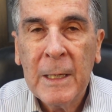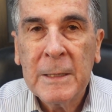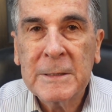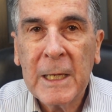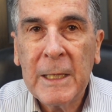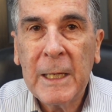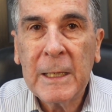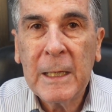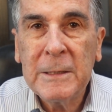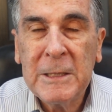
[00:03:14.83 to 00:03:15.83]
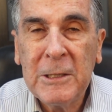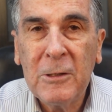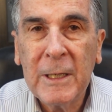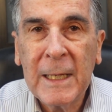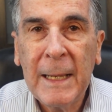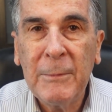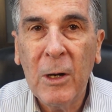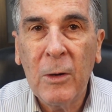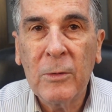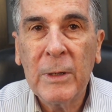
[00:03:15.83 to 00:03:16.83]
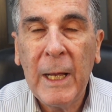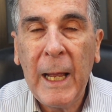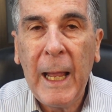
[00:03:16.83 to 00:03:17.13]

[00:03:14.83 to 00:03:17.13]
So they continually come along